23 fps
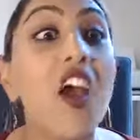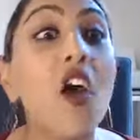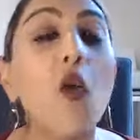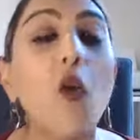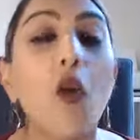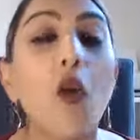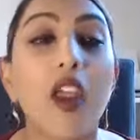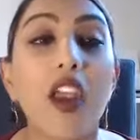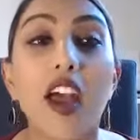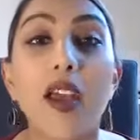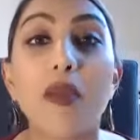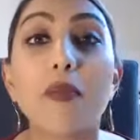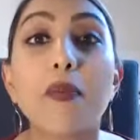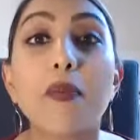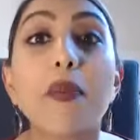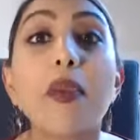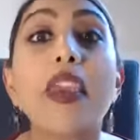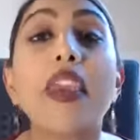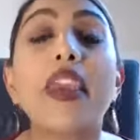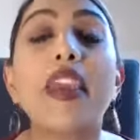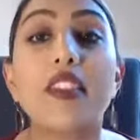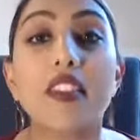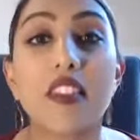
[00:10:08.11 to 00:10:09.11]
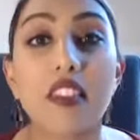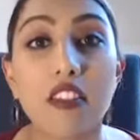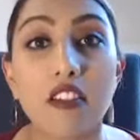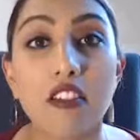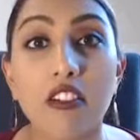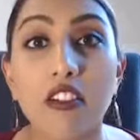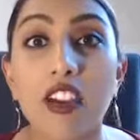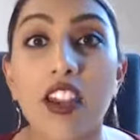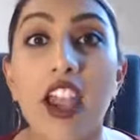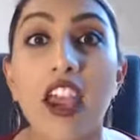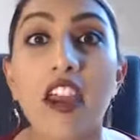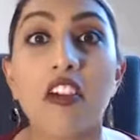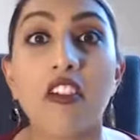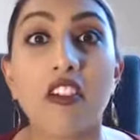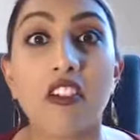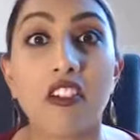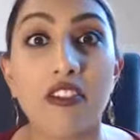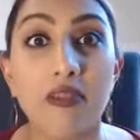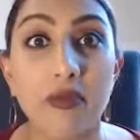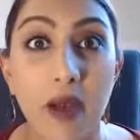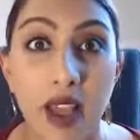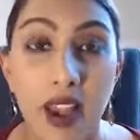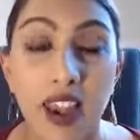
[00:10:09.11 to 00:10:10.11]
When I'm being the creator
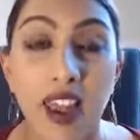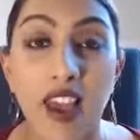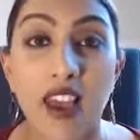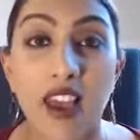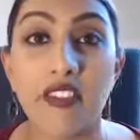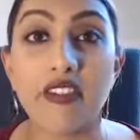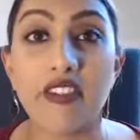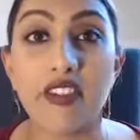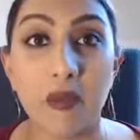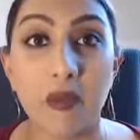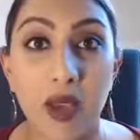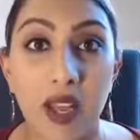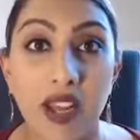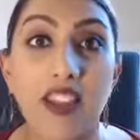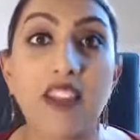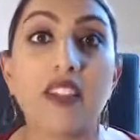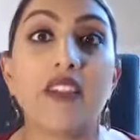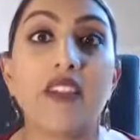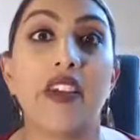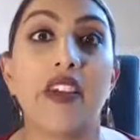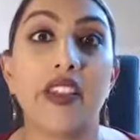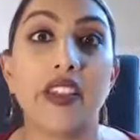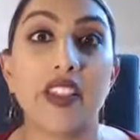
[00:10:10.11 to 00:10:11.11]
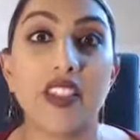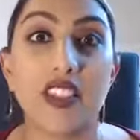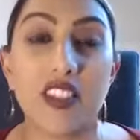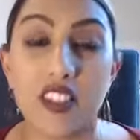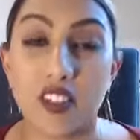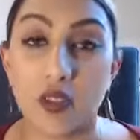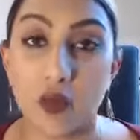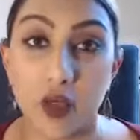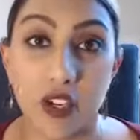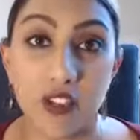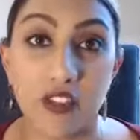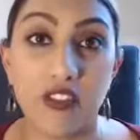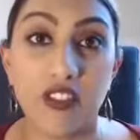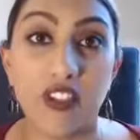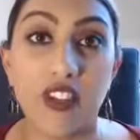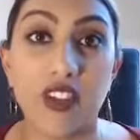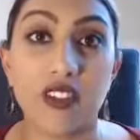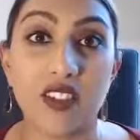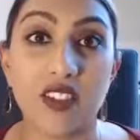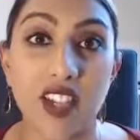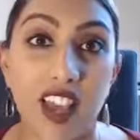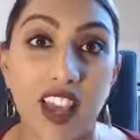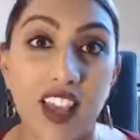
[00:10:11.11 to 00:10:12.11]
of my life and my living, this is what it
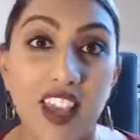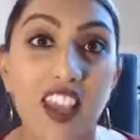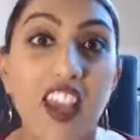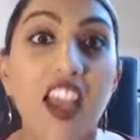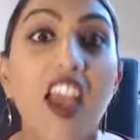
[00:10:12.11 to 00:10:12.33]
feels like.